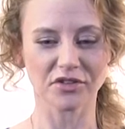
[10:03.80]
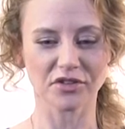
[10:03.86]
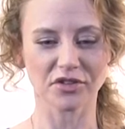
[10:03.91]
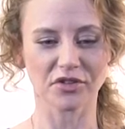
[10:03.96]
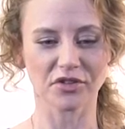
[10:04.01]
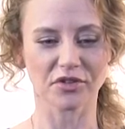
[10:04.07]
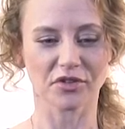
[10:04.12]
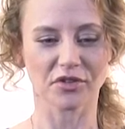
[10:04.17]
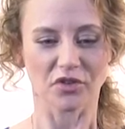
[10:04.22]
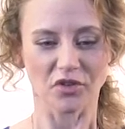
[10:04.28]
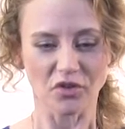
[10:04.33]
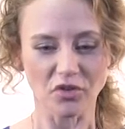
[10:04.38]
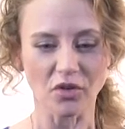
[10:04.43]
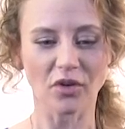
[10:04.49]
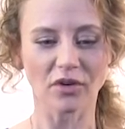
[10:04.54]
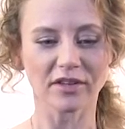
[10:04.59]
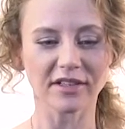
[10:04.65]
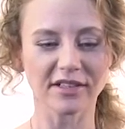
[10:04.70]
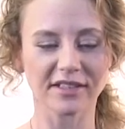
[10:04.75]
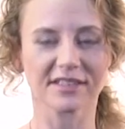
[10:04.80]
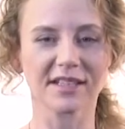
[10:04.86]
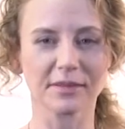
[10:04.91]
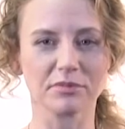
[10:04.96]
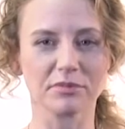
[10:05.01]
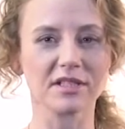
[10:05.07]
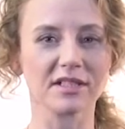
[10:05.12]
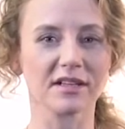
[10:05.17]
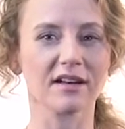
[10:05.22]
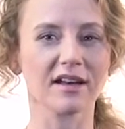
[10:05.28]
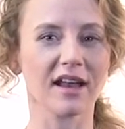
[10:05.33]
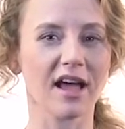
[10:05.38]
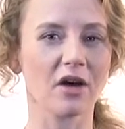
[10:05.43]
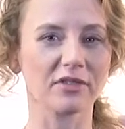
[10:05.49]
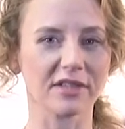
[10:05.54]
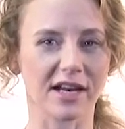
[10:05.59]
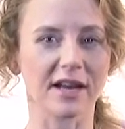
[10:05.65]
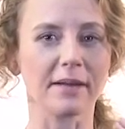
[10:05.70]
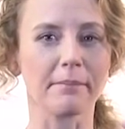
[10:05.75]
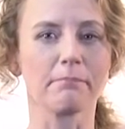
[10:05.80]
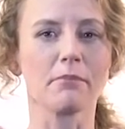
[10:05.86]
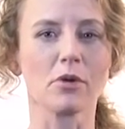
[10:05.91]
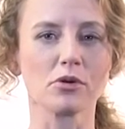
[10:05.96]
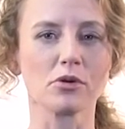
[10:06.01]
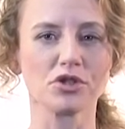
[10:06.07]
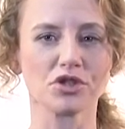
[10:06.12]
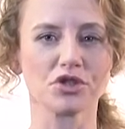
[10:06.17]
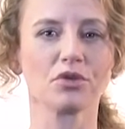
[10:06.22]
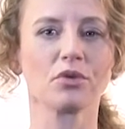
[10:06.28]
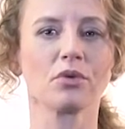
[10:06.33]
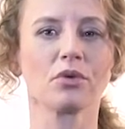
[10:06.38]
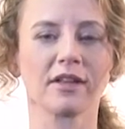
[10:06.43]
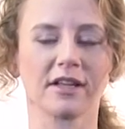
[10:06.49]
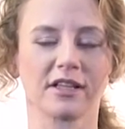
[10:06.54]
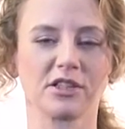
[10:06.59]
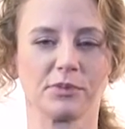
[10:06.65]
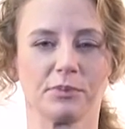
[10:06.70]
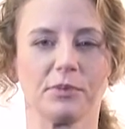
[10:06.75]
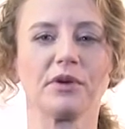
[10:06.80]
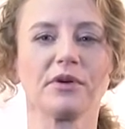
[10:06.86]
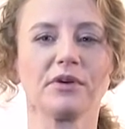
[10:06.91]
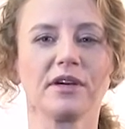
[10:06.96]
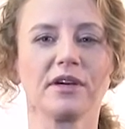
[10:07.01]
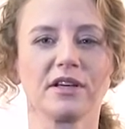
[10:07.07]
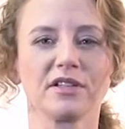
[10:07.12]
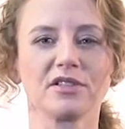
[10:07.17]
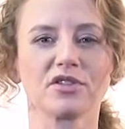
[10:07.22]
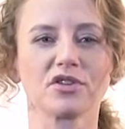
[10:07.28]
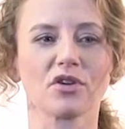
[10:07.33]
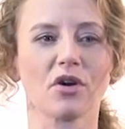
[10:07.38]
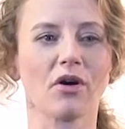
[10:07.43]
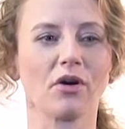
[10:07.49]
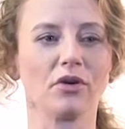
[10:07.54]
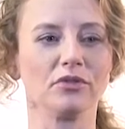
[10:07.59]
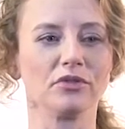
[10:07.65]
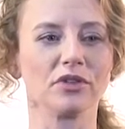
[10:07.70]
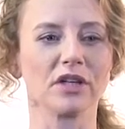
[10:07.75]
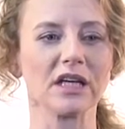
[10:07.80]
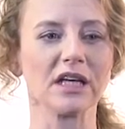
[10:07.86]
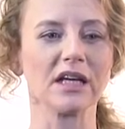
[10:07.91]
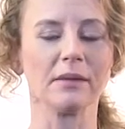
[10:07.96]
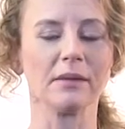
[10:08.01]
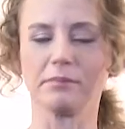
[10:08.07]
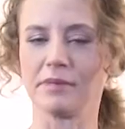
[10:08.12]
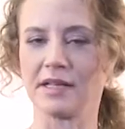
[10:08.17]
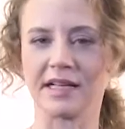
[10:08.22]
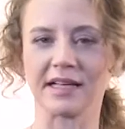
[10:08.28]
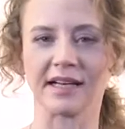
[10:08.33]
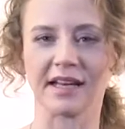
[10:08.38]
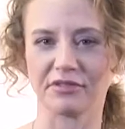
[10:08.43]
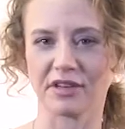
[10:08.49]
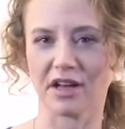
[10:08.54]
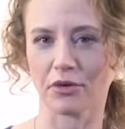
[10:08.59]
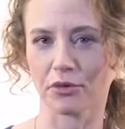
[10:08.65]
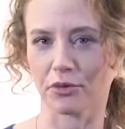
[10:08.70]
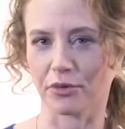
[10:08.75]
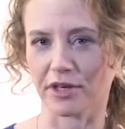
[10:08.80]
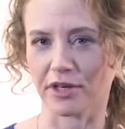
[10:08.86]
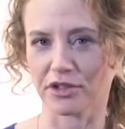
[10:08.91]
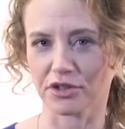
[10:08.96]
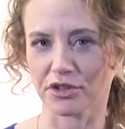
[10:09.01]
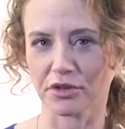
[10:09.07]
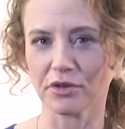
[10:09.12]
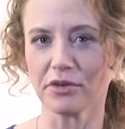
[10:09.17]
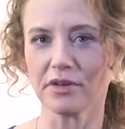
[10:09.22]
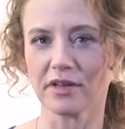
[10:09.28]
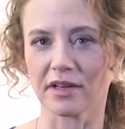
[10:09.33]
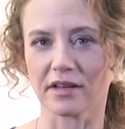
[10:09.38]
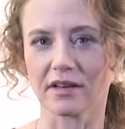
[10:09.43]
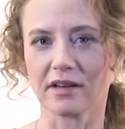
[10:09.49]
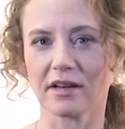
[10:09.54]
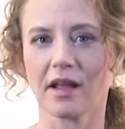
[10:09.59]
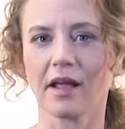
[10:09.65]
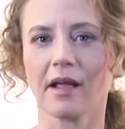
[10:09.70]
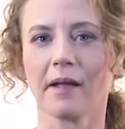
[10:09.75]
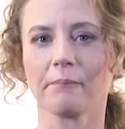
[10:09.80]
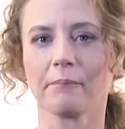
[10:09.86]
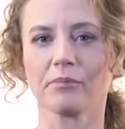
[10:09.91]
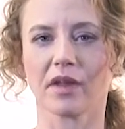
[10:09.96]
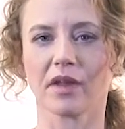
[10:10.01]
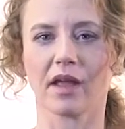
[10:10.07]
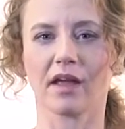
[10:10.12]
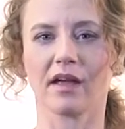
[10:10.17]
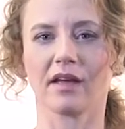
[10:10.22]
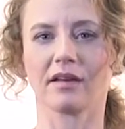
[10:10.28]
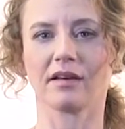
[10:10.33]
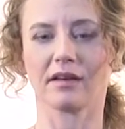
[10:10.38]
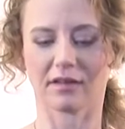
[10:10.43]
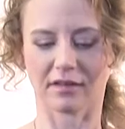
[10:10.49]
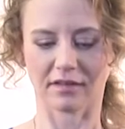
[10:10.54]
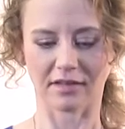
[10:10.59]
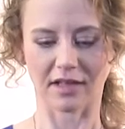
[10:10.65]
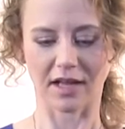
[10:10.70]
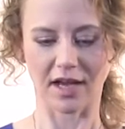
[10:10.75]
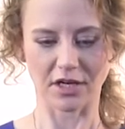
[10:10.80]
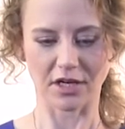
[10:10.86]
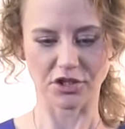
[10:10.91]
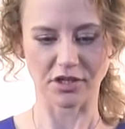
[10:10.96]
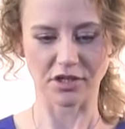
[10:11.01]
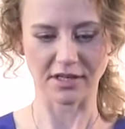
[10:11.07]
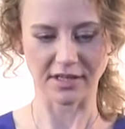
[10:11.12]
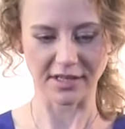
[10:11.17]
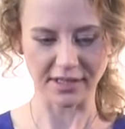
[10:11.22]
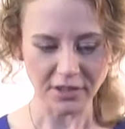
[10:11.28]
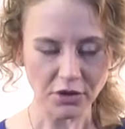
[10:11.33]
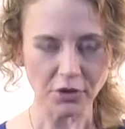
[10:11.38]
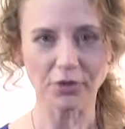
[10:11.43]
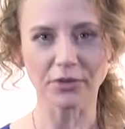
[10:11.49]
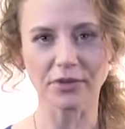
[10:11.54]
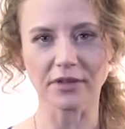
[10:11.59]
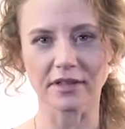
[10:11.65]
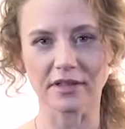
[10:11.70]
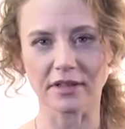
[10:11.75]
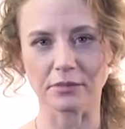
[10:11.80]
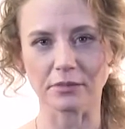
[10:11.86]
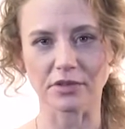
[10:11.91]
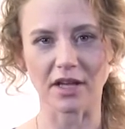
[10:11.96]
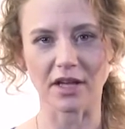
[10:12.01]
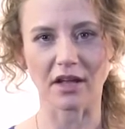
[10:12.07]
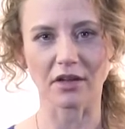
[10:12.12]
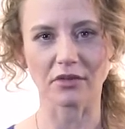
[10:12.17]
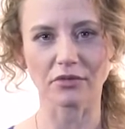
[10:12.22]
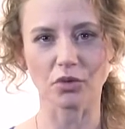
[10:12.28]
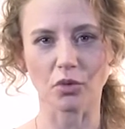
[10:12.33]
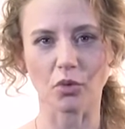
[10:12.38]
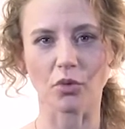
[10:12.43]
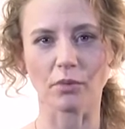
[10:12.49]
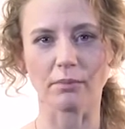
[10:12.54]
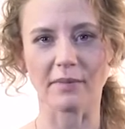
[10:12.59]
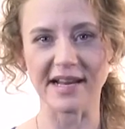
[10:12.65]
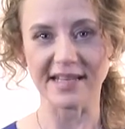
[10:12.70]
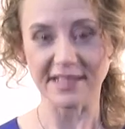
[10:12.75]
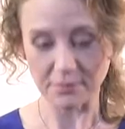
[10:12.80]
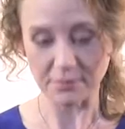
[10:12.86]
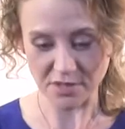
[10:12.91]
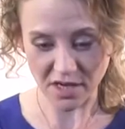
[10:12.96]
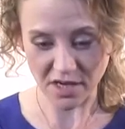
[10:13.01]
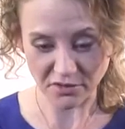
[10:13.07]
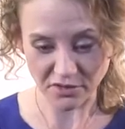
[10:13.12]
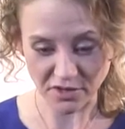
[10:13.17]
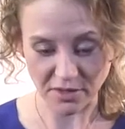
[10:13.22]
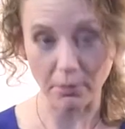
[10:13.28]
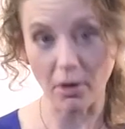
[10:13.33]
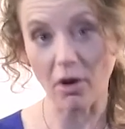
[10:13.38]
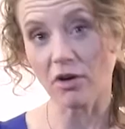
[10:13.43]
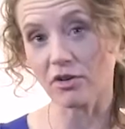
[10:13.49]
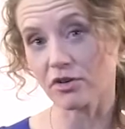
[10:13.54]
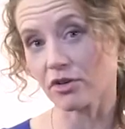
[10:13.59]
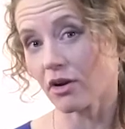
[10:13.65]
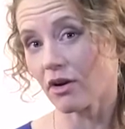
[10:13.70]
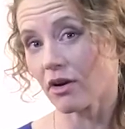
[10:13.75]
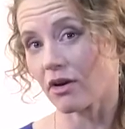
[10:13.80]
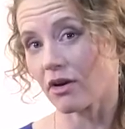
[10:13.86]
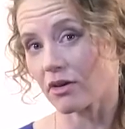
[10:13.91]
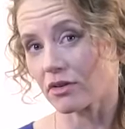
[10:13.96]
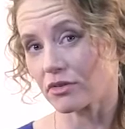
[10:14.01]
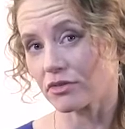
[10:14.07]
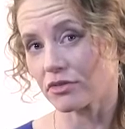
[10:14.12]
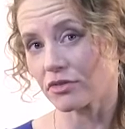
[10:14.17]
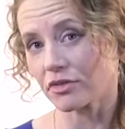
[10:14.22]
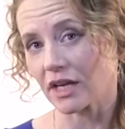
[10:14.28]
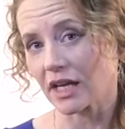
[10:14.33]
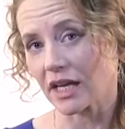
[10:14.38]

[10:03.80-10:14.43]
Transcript: to not accept and allow that emotional experience of being left out or excluded, and they actually included themselves or made themselves a part of,